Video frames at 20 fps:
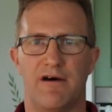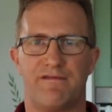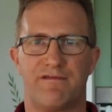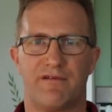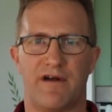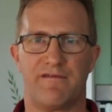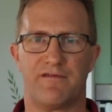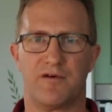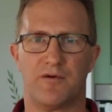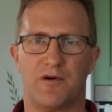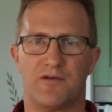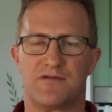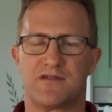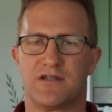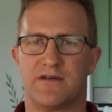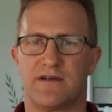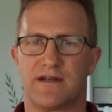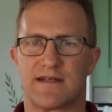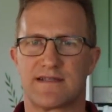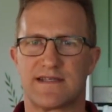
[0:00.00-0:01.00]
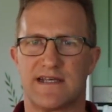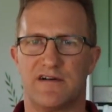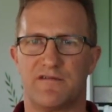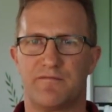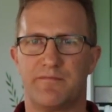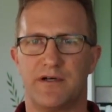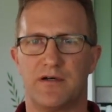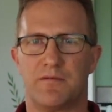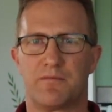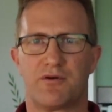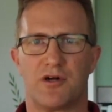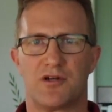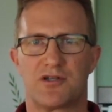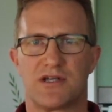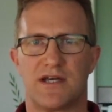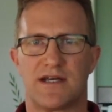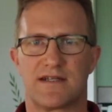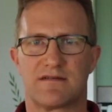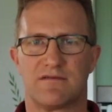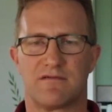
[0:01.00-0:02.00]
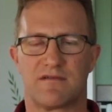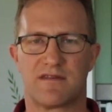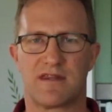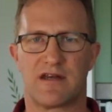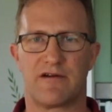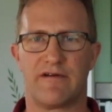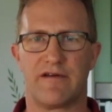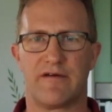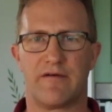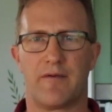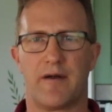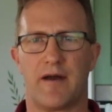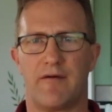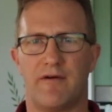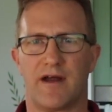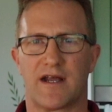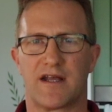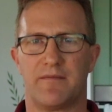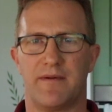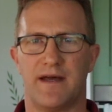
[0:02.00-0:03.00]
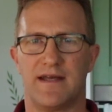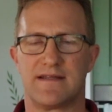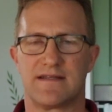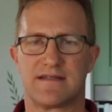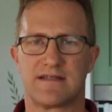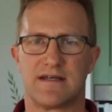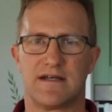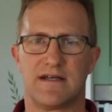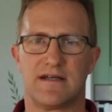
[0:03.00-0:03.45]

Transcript: for everyone doing a self-build project. I would thoroughly recommend